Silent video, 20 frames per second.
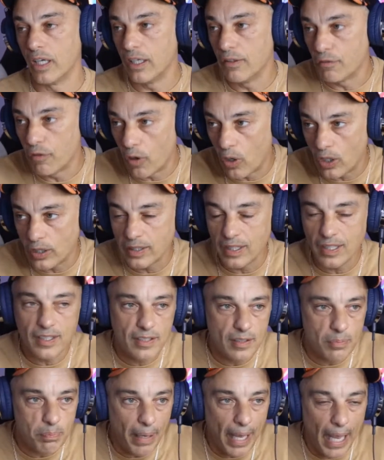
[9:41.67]
if all
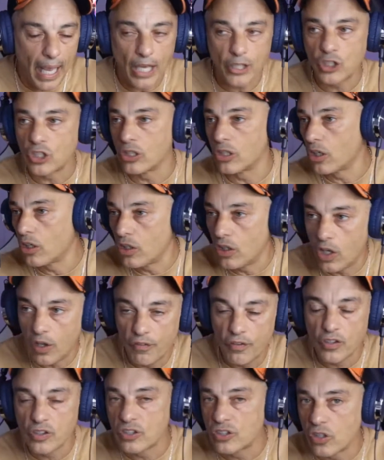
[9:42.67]
these passionate
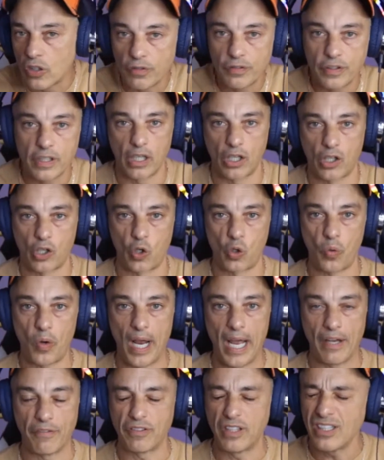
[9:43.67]
lovers of their
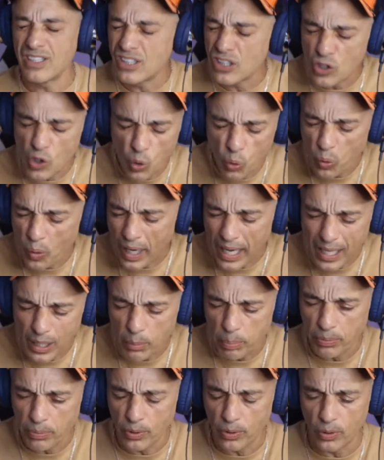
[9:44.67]
craft, these
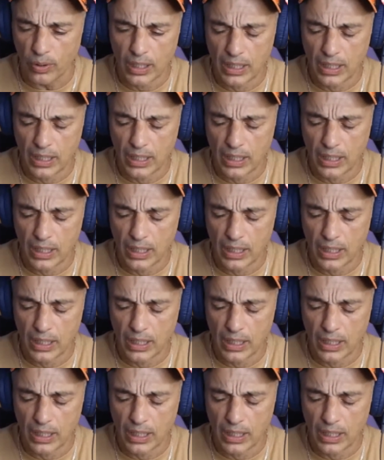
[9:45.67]
incredible,